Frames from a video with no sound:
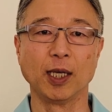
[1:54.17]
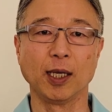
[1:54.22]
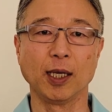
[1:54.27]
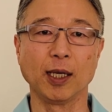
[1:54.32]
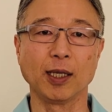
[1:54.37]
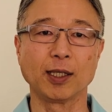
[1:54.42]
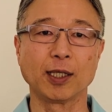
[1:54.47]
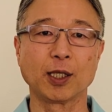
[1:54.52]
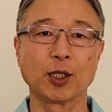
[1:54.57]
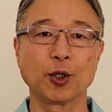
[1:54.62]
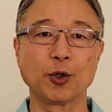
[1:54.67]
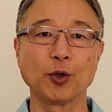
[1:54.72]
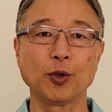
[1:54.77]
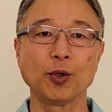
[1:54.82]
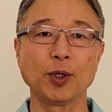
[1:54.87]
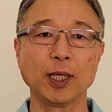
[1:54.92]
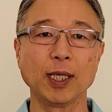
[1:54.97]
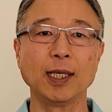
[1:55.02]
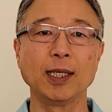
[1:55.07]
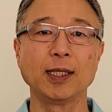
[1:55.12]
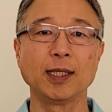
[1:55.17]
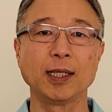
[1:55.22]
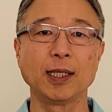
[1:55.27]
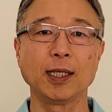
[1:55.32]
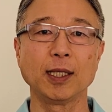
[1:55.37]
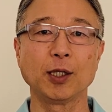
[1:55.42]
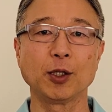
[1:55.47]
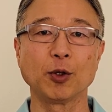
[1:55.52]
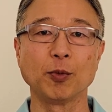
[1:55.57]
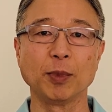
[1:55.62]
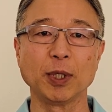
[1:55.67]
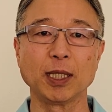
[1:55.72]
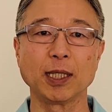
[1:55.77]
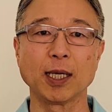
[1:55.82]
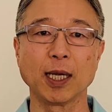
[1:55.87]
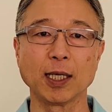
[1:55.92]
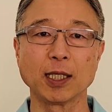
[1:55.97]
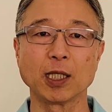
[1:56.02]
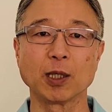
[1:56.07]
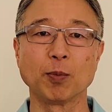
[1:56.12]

it's too easy to mistake